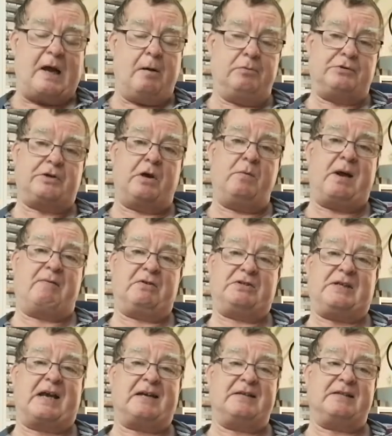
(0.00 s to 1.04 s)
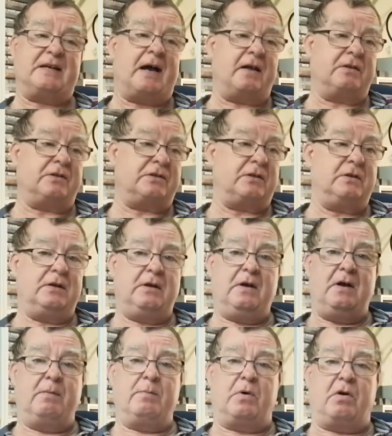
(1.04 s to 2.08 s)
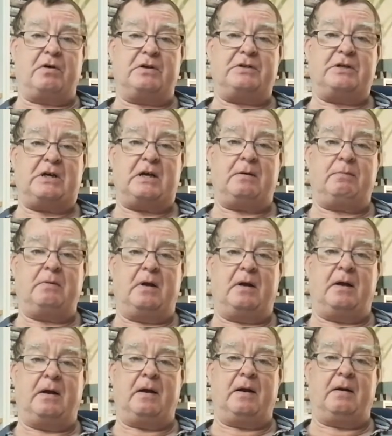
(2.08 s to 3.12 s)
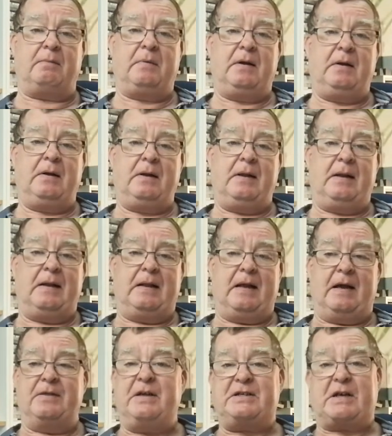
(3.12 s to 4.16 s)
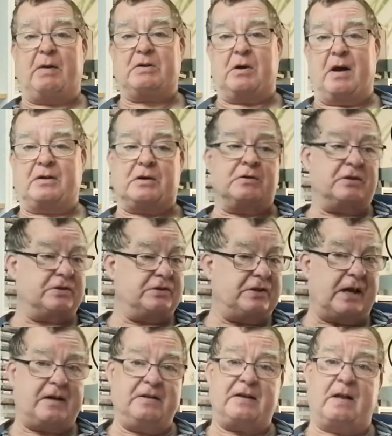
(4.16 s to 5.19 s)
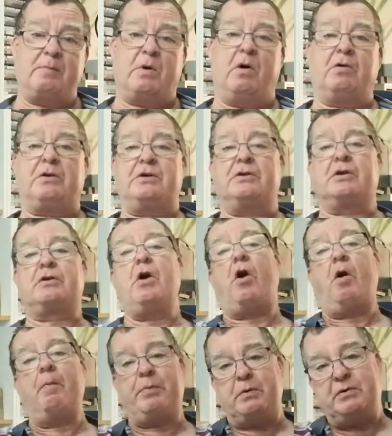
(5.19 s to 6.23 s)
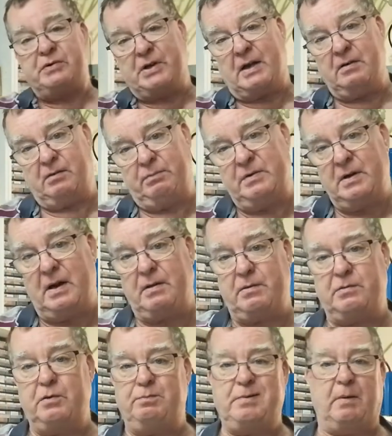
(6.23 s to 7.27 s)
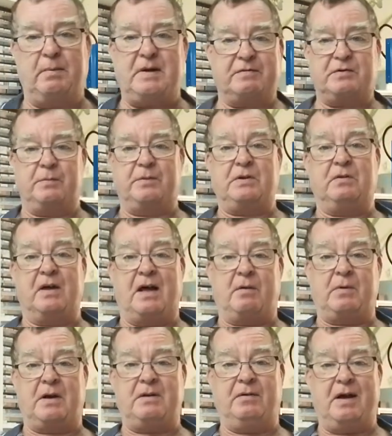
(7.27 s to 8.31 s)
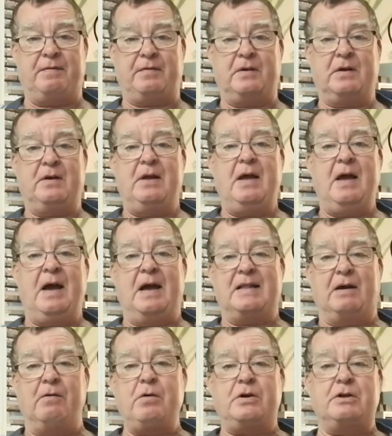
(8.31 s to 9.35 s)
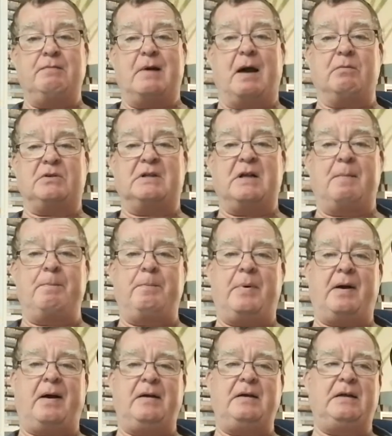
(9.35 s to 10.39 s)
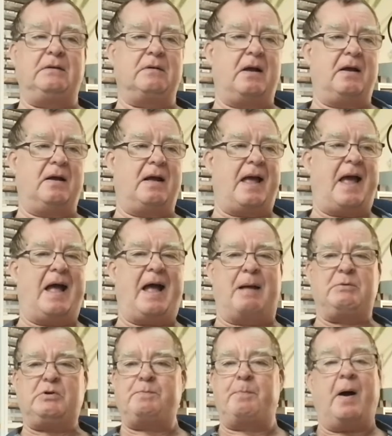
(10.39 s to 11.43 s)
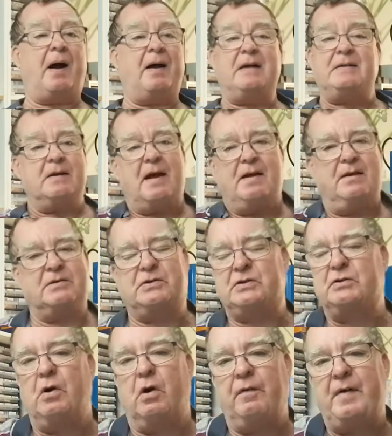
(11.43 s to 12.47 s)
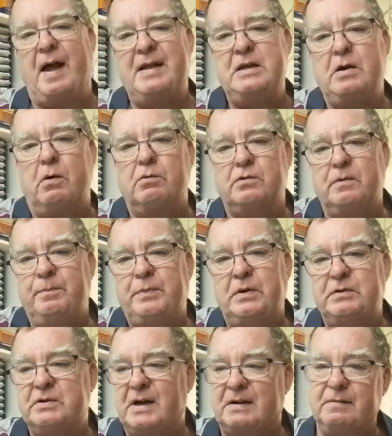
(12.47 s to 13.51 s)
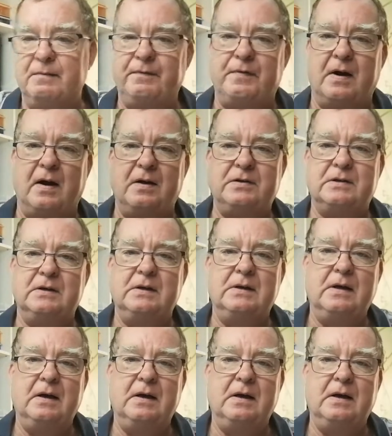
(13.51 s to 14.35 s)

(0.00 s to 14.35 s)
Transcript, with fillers: I was going. we have a second-hand market here. Uh, and this is how I got. I go into the second-hand market, the car boot sale. Yeah, you probably have something like that where you live. And I'm looking around, and I'm buying, I'm just buying stuff, any old computers I can find,